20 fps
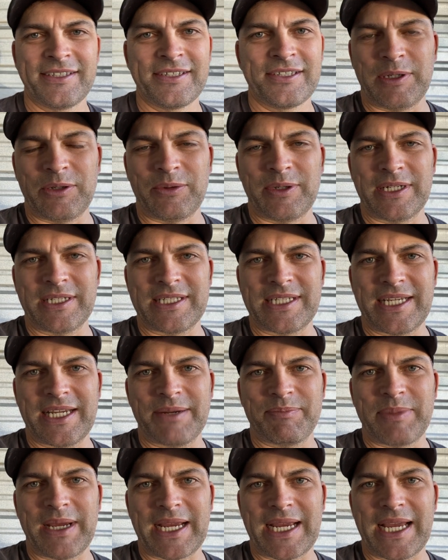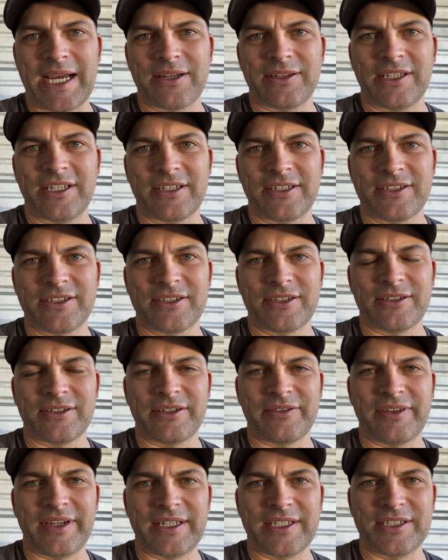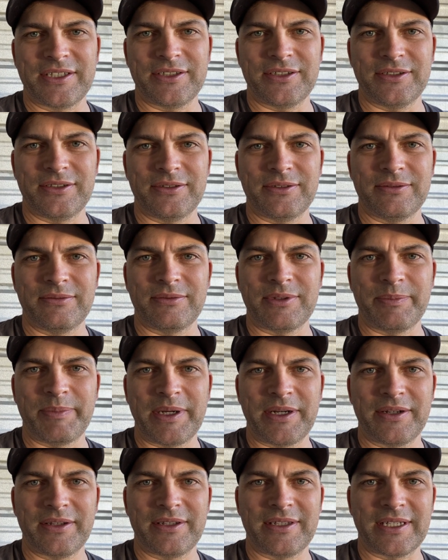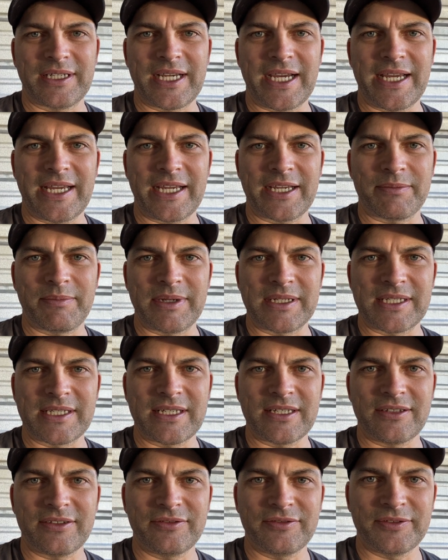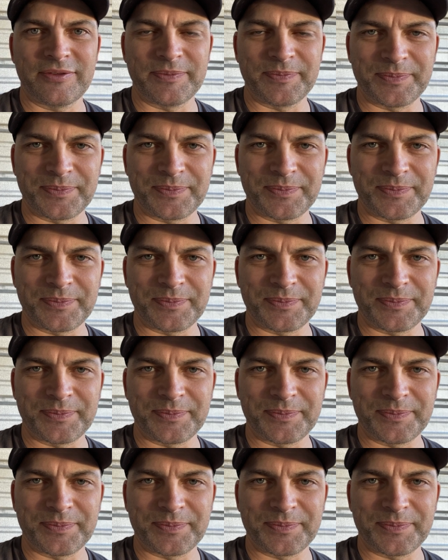I wanted to get back out there, so I've had to repair the kayak myself.